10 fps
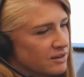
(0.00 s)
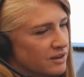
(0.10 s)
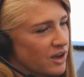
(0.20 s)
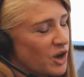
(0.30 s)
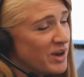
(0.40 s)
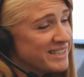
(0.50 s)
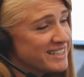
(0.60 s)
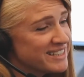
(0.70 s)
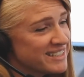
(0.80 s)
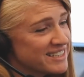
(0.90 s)
to us in the
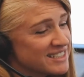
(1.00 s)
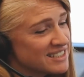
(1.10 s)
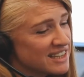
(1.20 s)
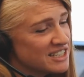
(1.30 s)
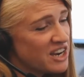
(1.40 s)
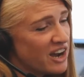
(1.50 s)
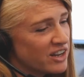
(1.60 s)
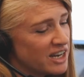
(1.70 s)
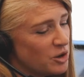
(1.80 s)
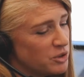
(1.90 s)
office or your
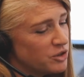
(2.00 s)
technician.